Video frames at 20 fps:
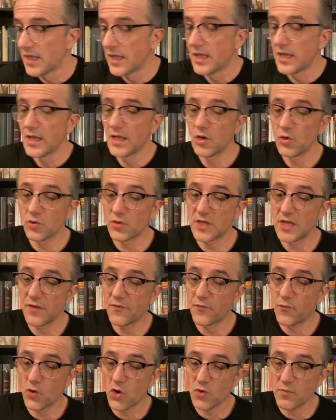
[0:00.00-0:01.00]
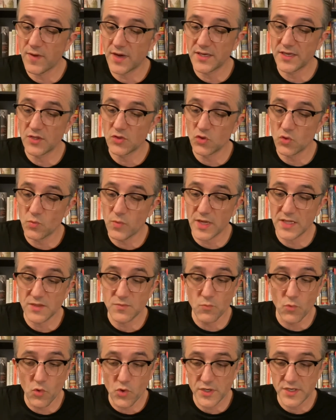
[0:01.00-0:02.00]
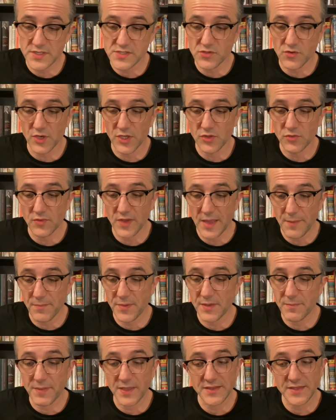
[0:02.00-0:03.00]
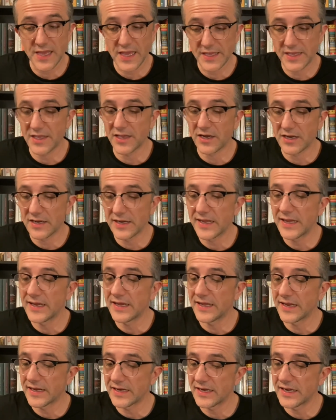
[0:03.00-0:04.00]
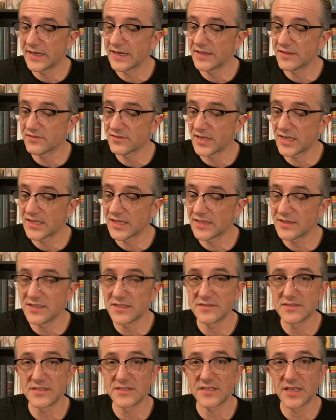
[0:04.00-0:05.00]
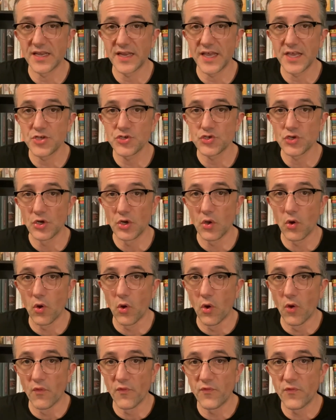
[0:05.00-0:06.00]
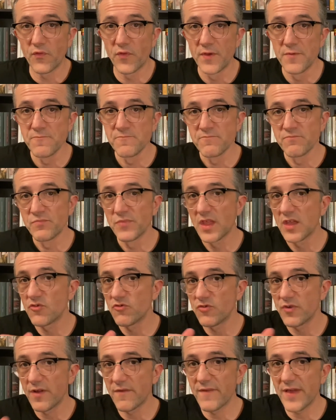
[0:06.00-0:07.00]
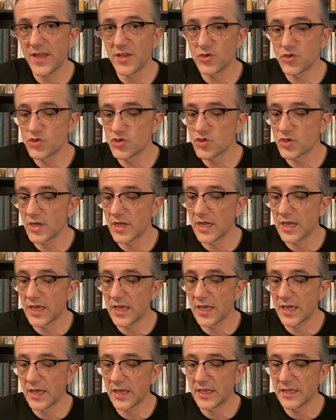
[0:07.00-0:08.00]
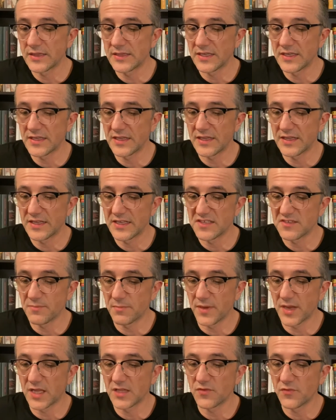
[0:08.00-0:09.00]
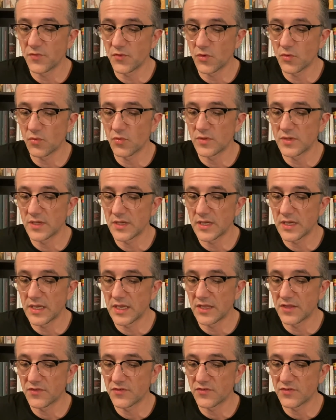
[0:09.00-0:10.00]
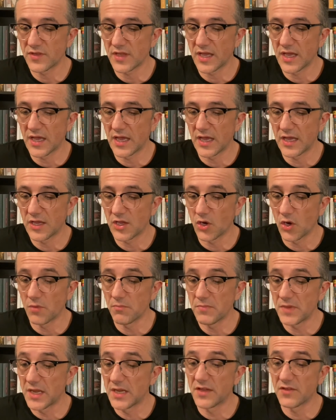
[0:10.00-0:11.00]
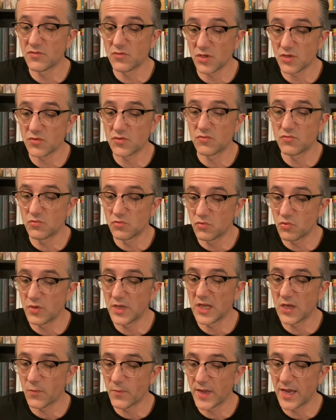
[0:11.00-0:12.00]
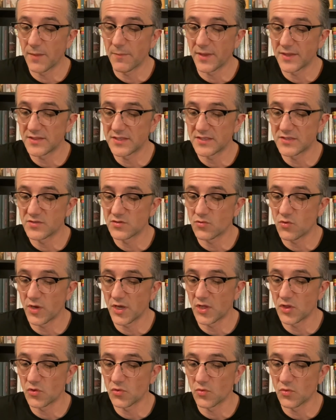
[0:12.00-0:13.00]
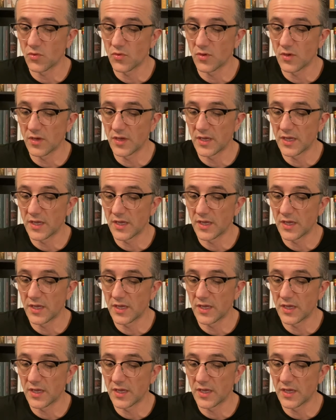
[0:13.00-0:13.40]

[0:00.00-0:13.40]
looking forward into what more is going to happen. But I can clearly see that this escalation of revenge in this blood feud is it is not doing well, but it's going to